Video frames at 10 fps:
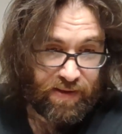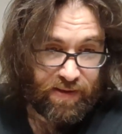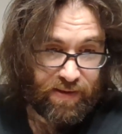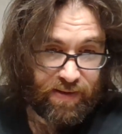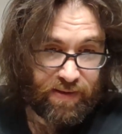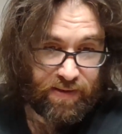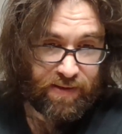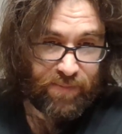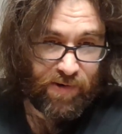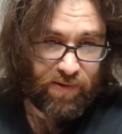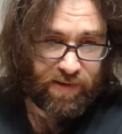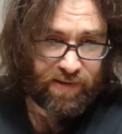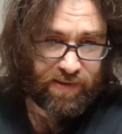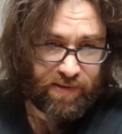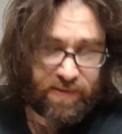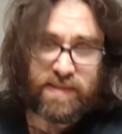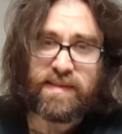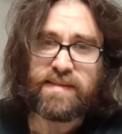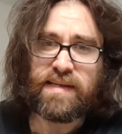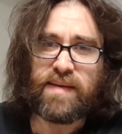Yamaoka is
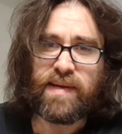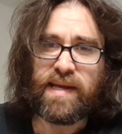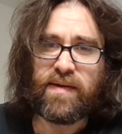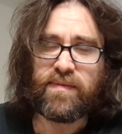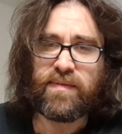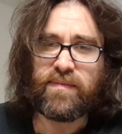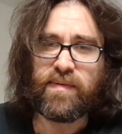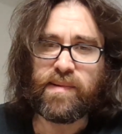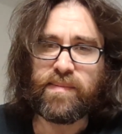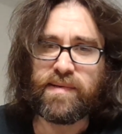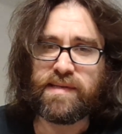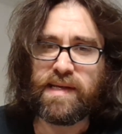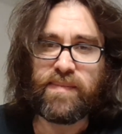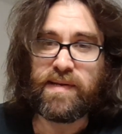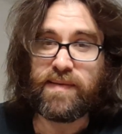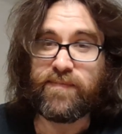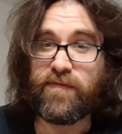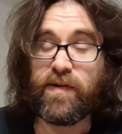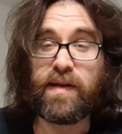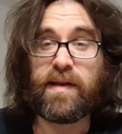his name. I can't remember his name, but he
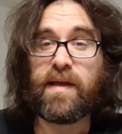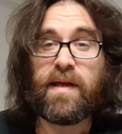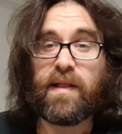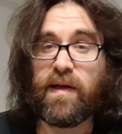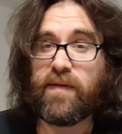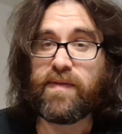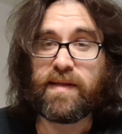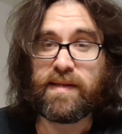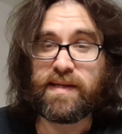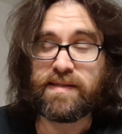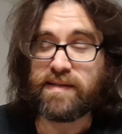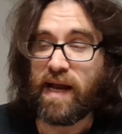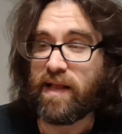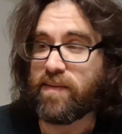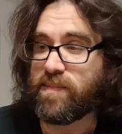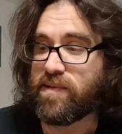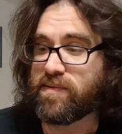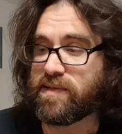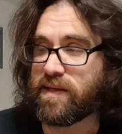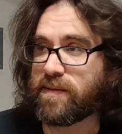freaking loved his style of
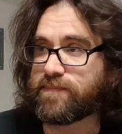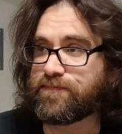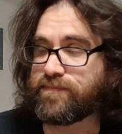music.